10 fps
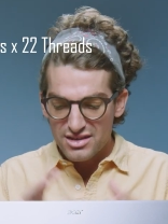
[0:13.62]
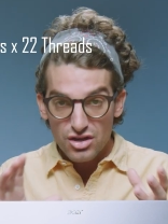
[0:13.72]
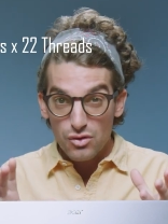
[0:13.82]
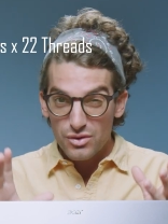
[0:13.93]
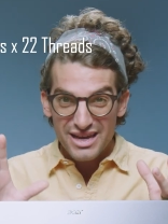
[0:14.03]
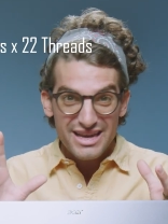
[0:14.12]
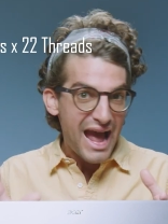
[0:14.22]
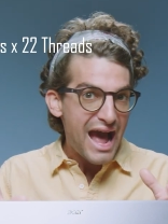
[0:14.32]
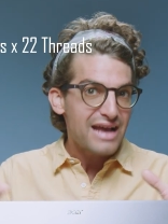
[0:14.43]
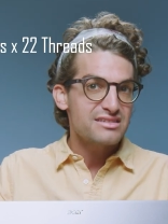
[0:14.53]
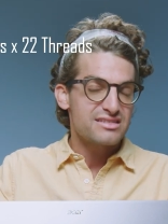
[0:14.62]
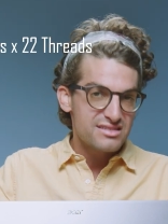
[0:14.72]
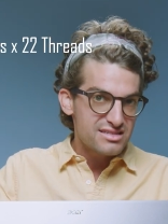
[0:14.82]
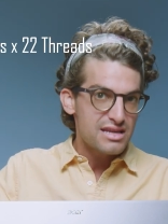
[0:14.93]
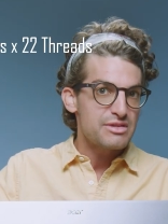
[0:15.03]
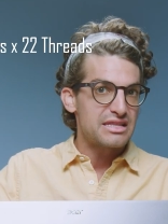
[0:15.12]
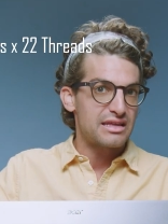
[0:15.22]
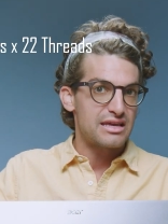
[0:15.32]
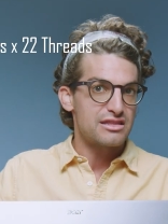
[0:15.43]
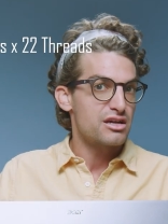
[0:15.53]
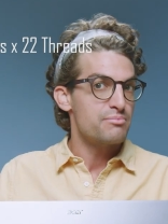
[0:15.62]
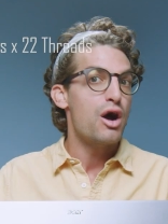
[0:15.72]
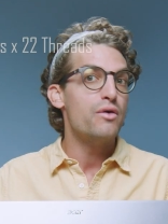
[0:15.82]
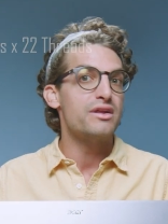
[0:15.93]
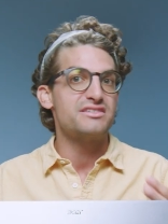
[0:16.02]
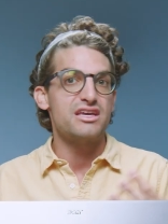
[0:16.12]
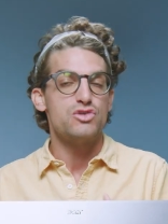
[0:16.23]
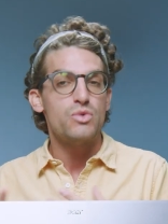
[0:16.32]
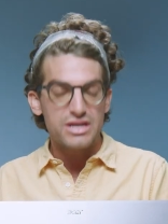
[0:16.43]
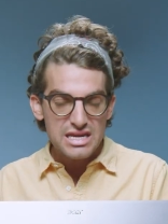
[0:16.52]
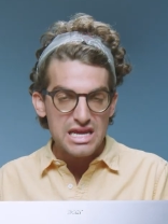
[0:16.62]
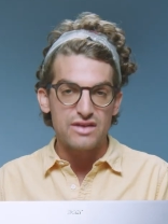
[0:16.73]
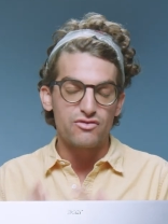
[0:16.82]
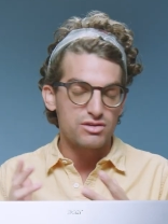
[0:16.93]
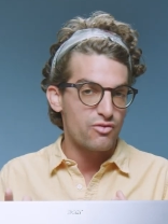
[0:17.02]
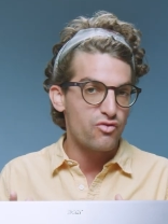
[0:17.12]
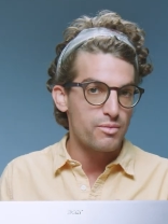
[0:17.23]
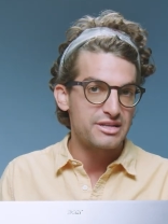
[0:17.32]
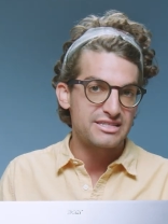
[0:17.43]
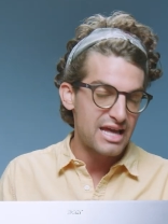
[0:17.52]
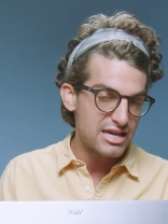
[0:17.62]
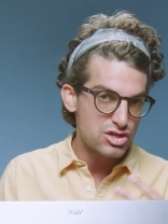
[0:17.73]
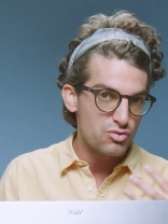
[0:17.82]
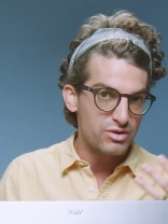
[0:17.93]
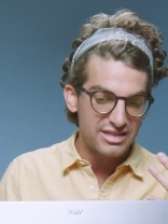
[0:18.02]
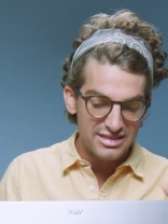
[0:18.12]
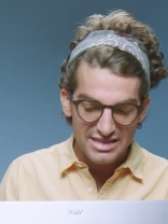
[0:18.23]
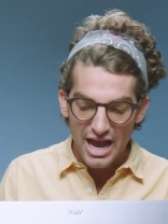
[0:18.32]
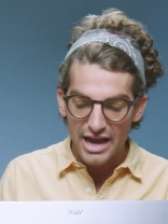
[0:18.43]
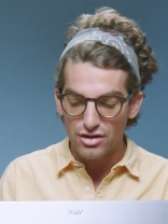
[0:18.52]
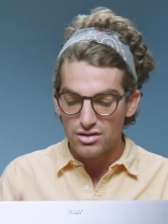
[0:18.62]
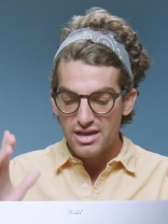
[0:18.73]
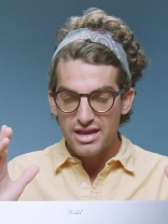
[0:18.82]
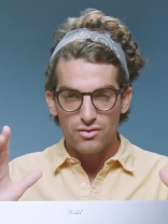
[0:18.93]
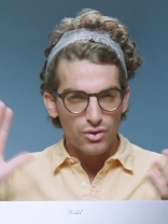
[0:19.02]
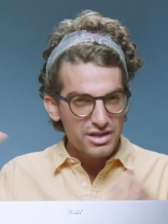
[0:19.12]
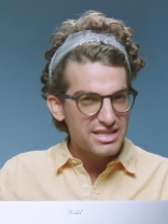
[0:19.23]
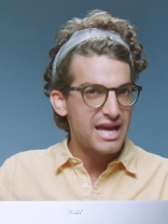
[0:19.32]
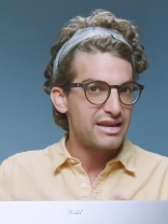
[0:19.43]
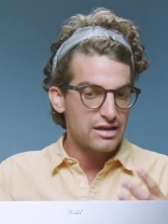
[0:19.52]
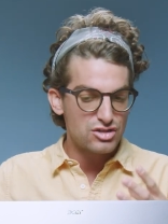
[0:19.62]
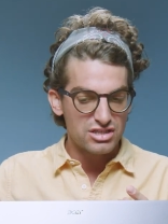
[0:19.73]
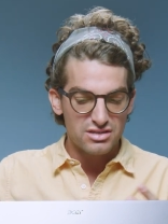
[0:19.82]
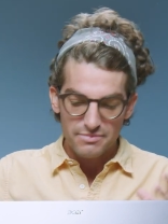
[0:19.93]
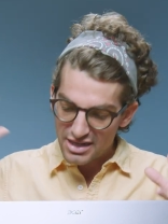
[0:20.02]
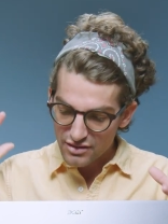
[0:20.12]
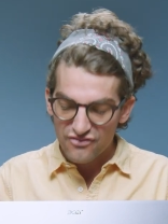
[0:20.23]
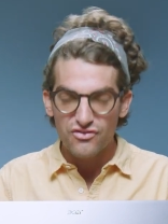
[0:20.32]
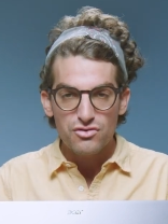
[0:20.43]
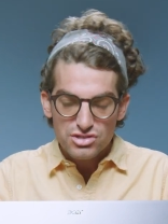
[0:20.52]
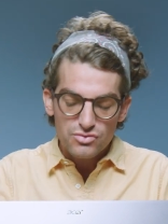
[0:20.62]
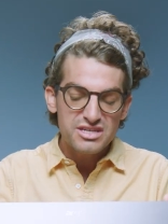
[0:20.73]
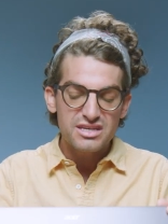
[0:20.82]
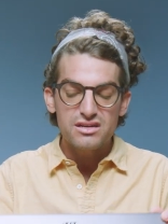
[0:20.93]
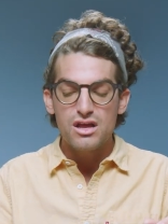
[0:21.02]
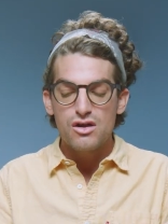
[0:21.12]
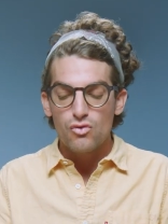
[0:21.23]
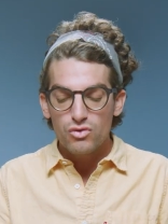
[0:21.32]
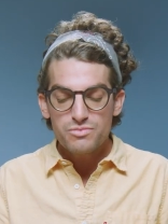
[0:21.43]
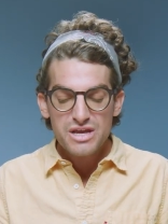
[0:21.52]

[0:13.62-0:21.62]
So it has seemingly the components that you would need for the performance that you would desire. We'll get to that in just a minute. The first reason would